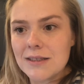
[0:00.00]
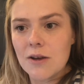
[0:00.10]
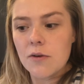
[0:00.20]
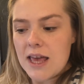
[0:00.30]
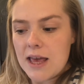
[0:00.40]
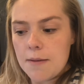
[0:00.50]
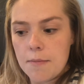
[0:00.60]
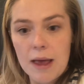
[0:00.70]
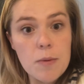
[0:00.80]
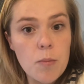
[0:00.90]
So it
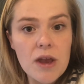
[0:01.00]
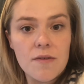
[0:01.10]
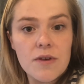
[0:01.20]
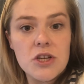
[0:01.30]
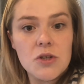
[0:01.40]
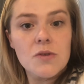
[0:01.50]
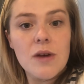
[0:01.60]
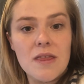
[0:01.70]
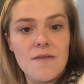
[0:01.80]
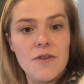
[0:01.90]
may be beneficial
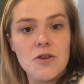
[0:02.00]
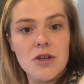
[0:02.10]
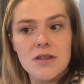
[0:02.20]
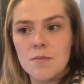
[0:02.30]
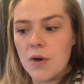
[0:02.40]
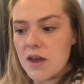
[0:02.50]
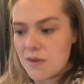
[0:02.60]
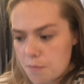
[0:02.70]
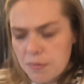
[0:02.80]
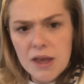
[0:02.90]
in the future to buy
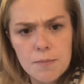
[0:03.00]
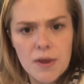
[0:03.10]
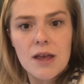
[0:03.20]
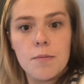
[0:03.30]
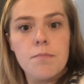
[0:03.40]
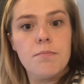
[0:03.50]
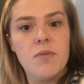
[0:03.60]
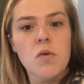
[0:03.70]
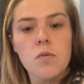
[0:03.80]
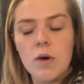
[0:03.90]
the big
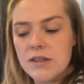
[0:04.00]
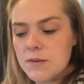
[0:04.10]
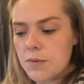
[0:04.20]
bulk ones,